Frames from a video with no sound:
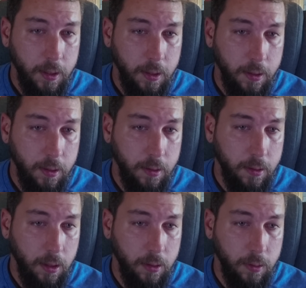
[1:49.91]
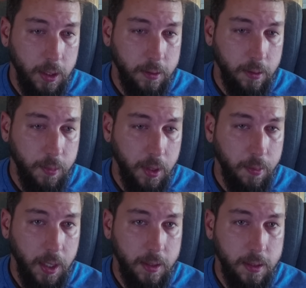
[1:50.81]
calculated
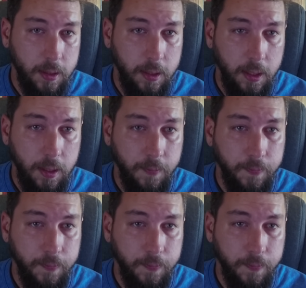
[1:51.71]
perplexity.